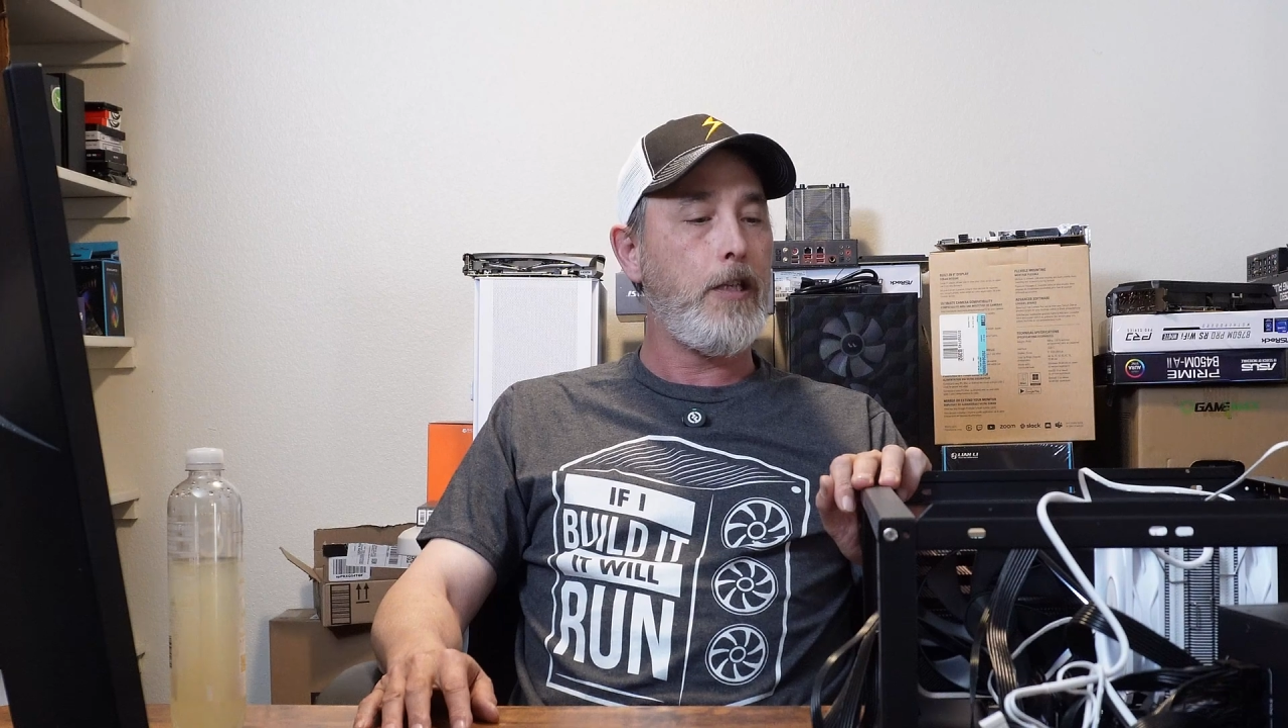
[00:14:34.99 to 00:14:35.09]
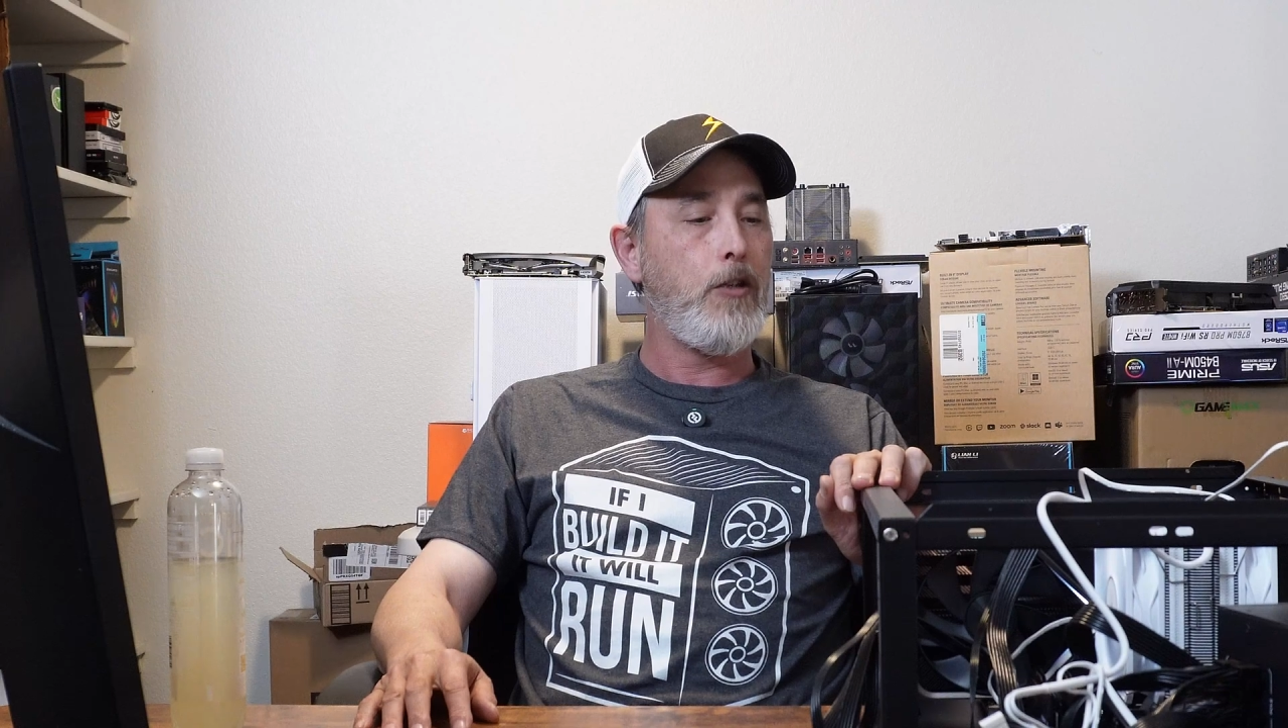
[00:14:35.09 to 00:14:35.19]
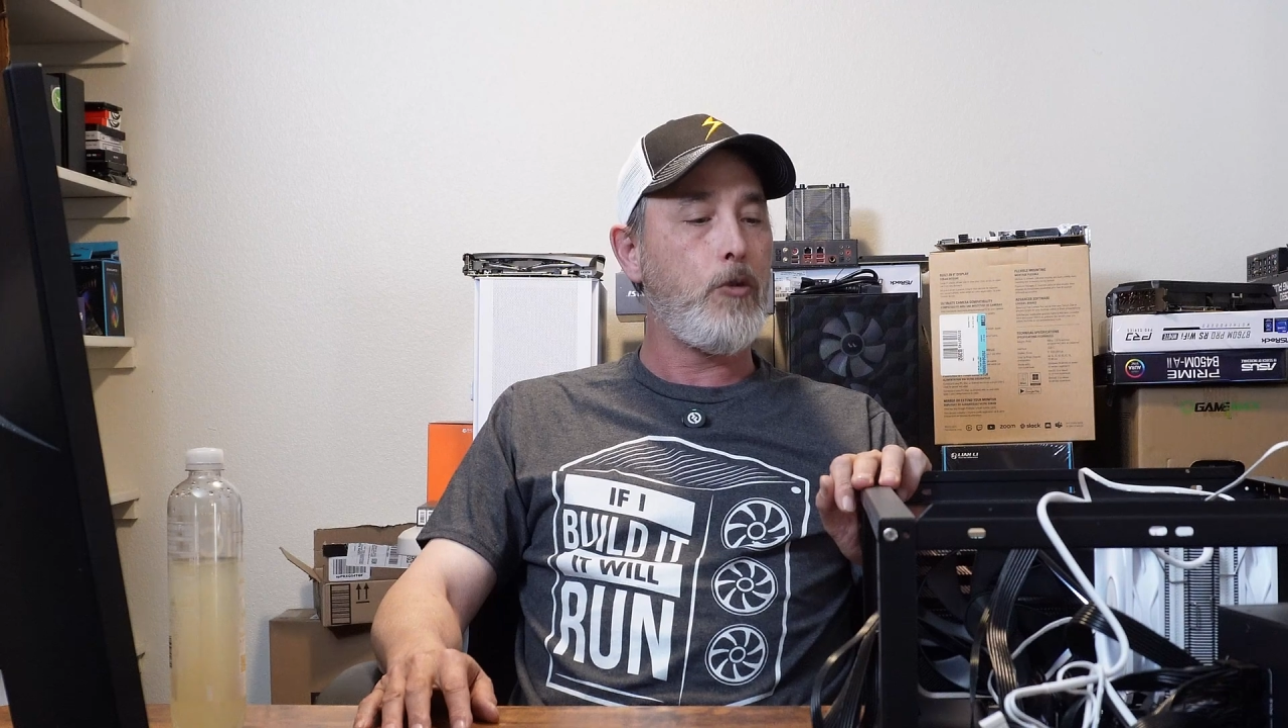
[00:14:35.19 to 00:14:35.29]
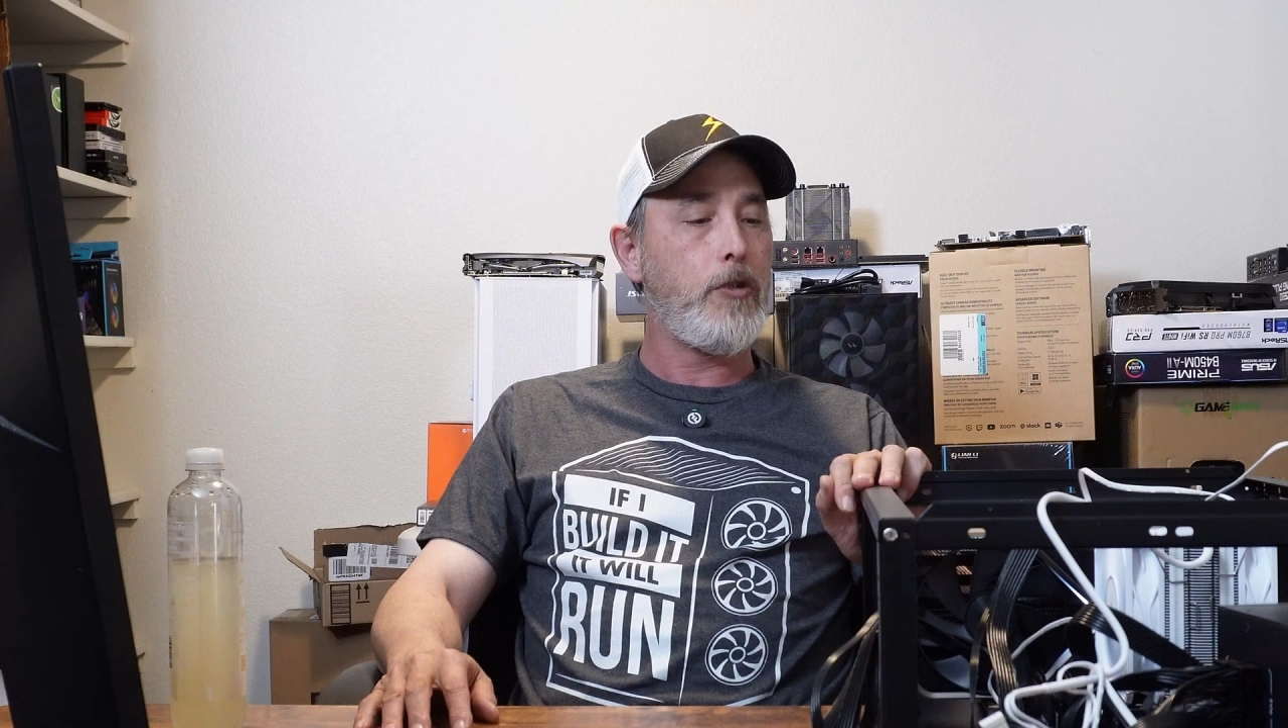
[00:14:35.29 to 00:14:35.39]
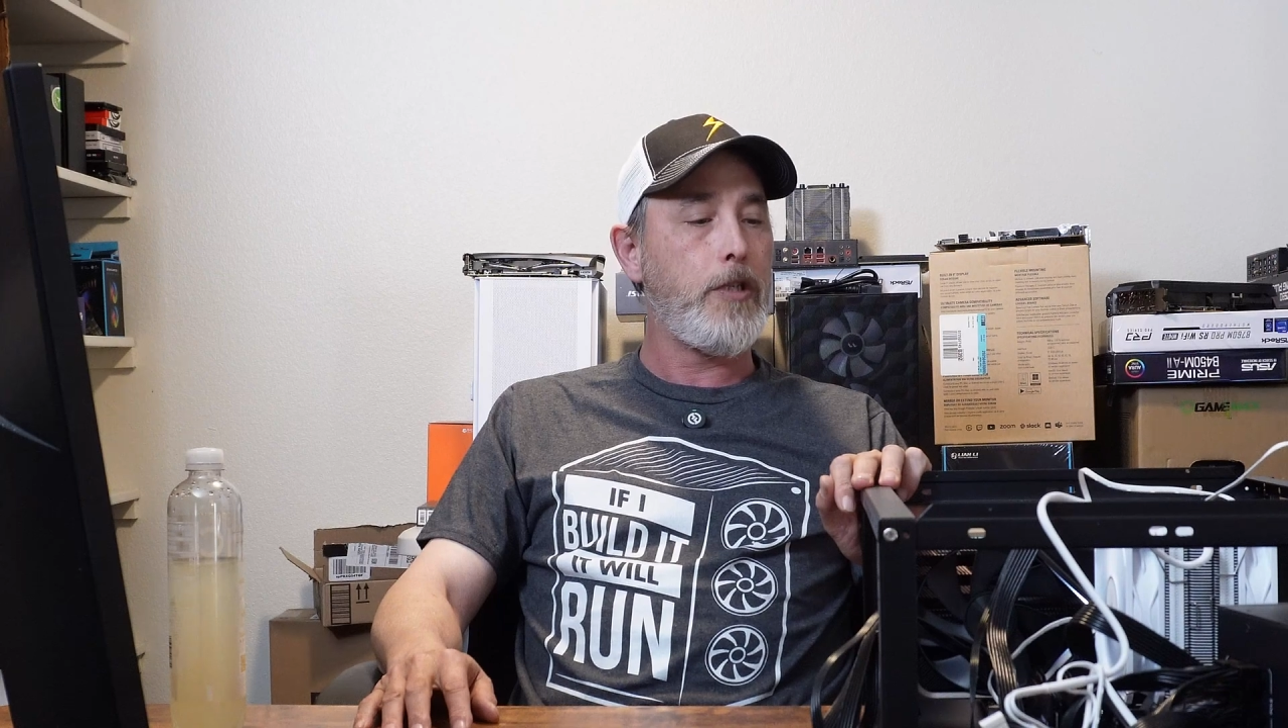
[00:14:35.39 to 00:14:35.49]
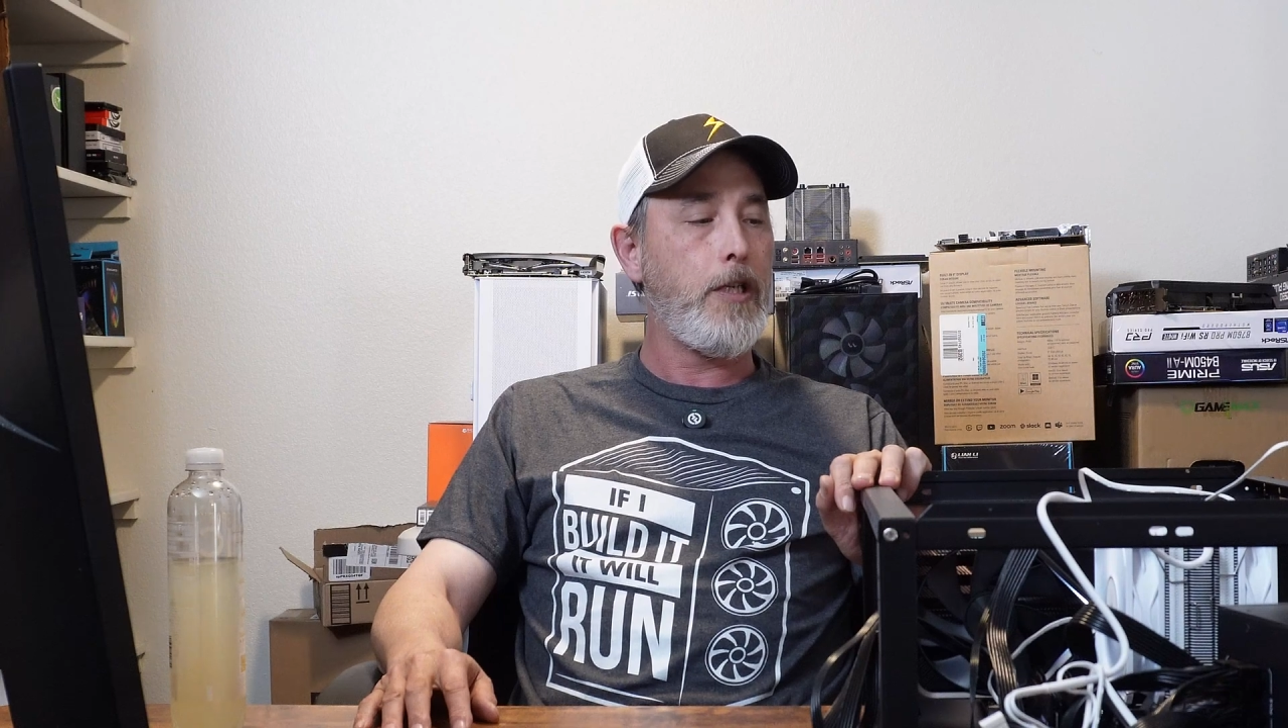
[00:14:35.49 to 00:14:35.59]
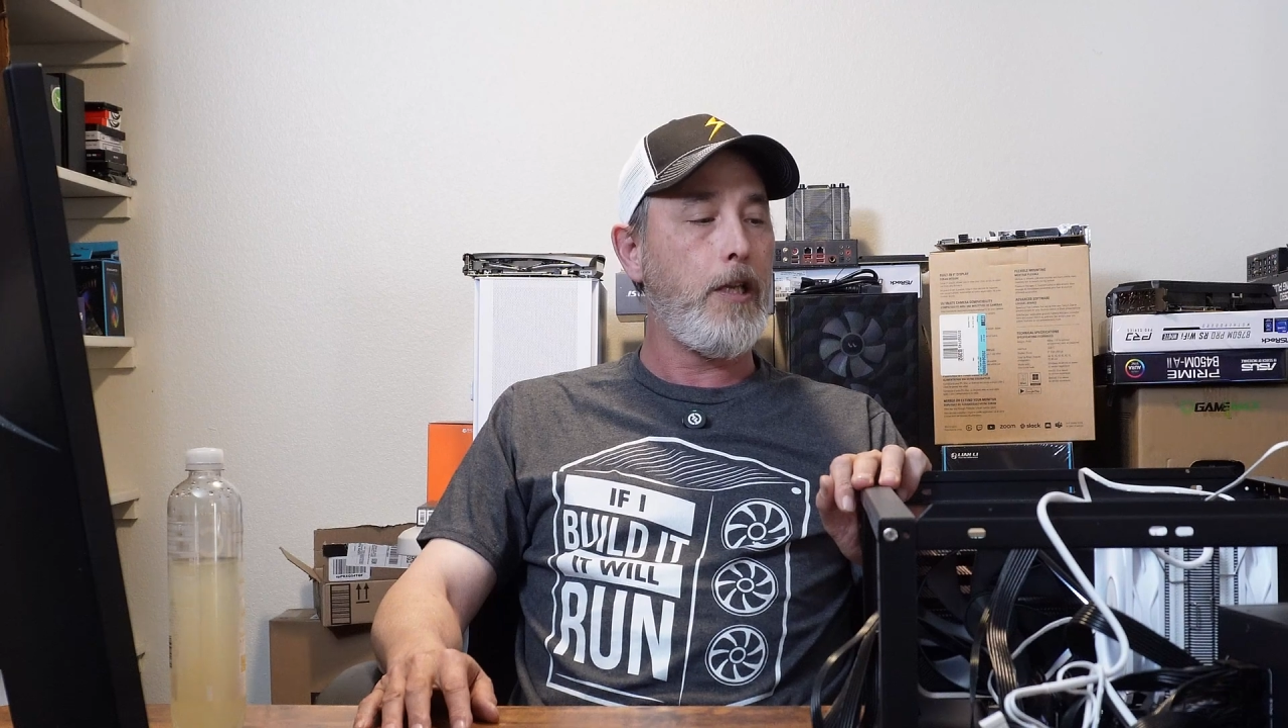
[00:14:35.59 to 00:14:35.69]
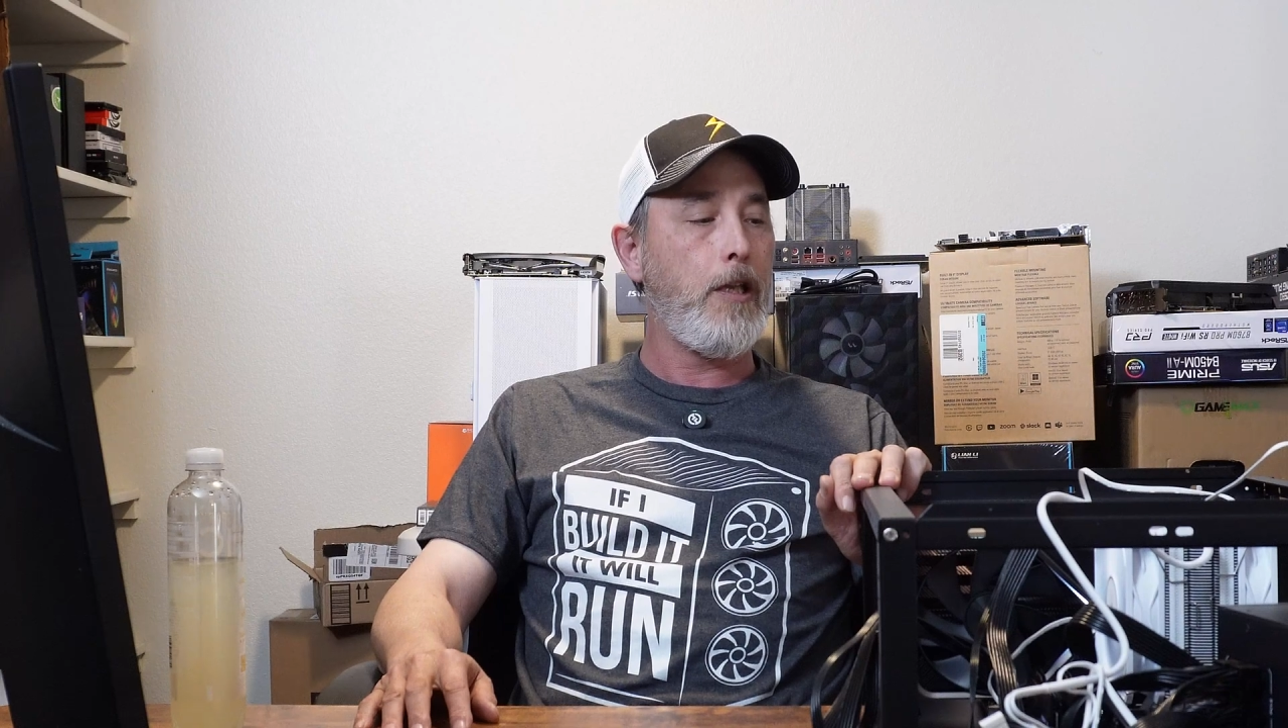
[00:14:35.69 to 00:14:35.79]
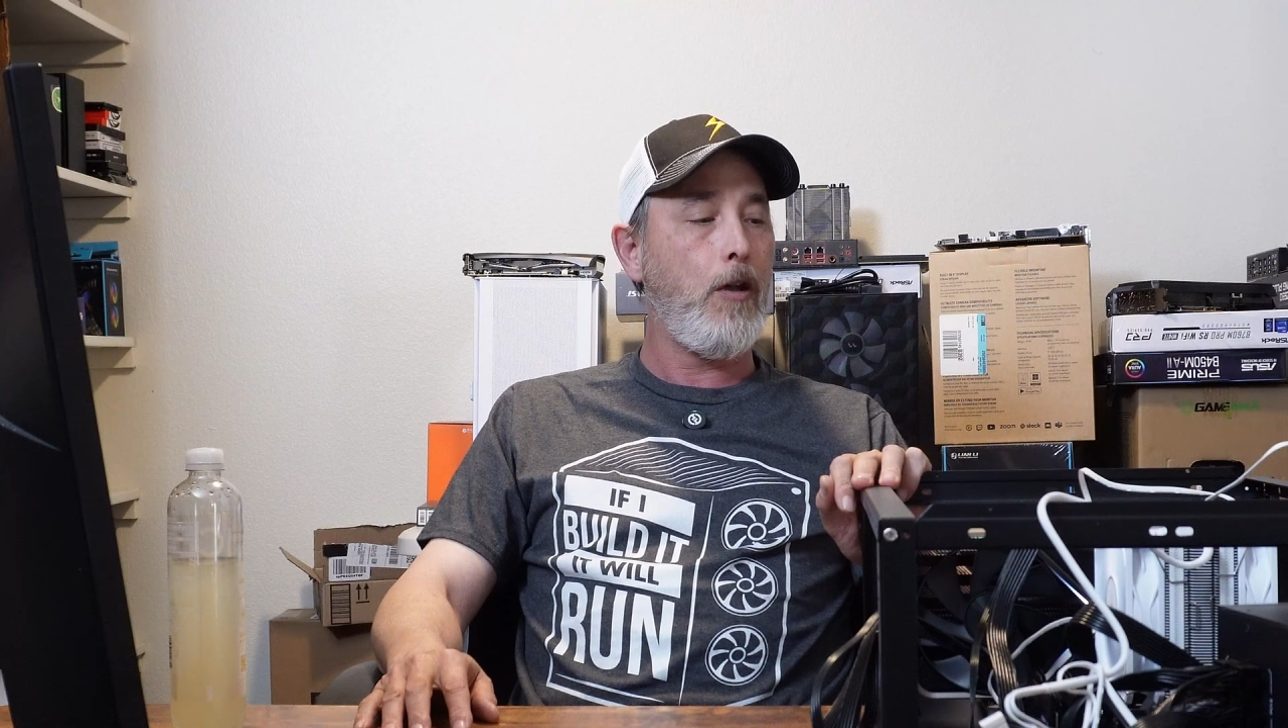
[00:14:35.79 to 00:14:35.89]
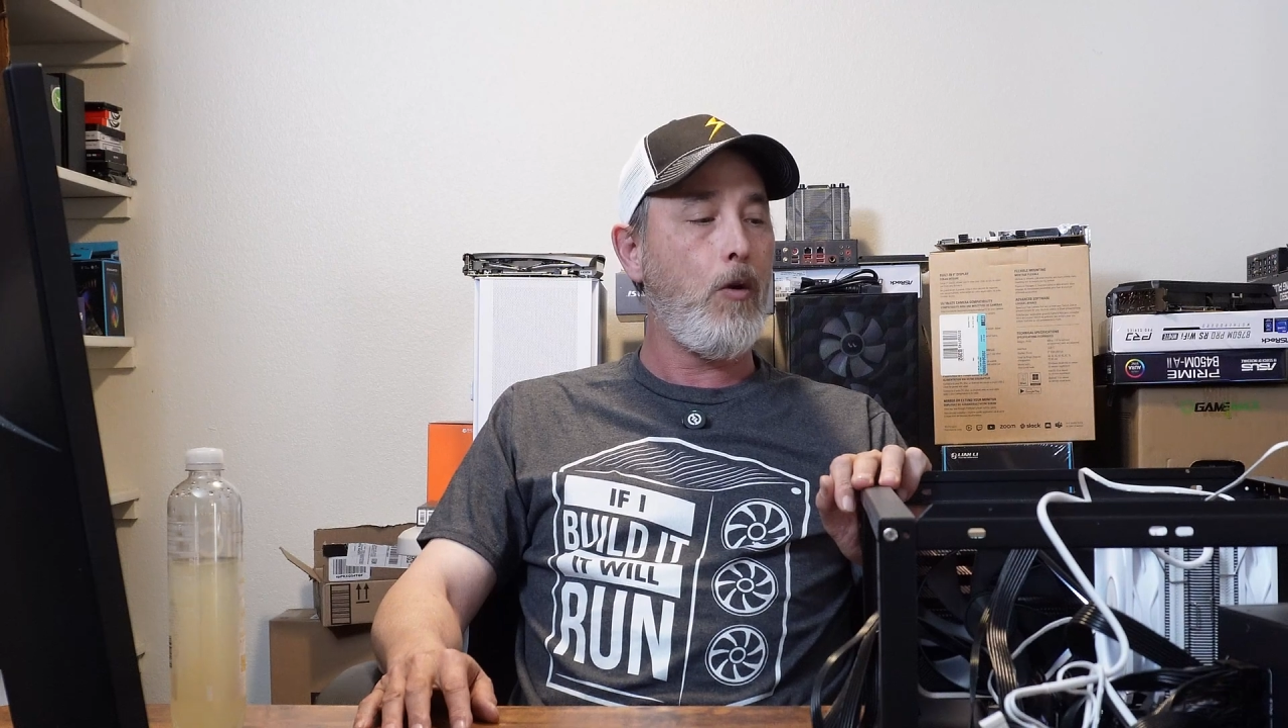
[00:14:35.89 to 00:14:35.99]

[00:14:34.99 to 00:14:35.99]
interesting